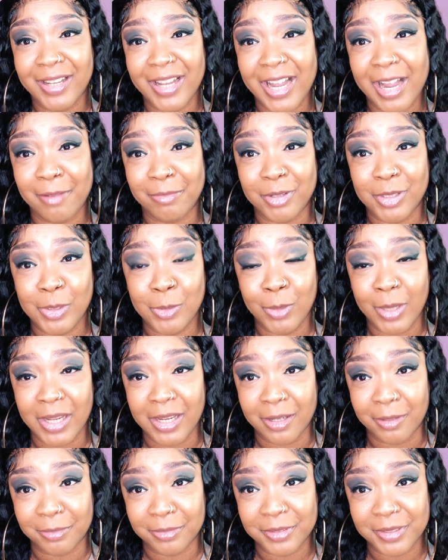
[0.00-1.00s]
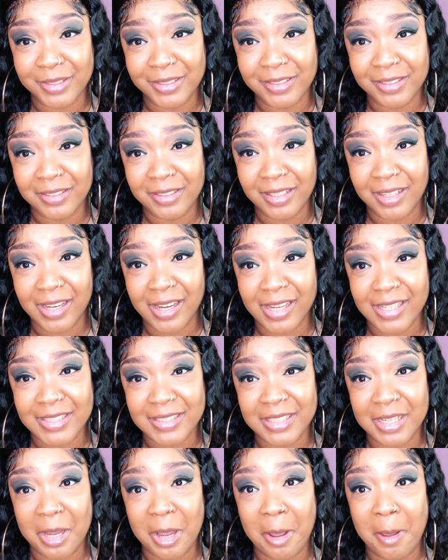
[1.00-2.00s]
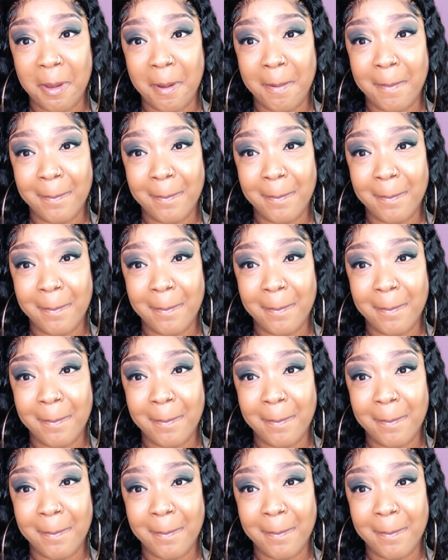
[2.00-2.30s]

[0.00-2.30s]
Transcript: after you left. I said,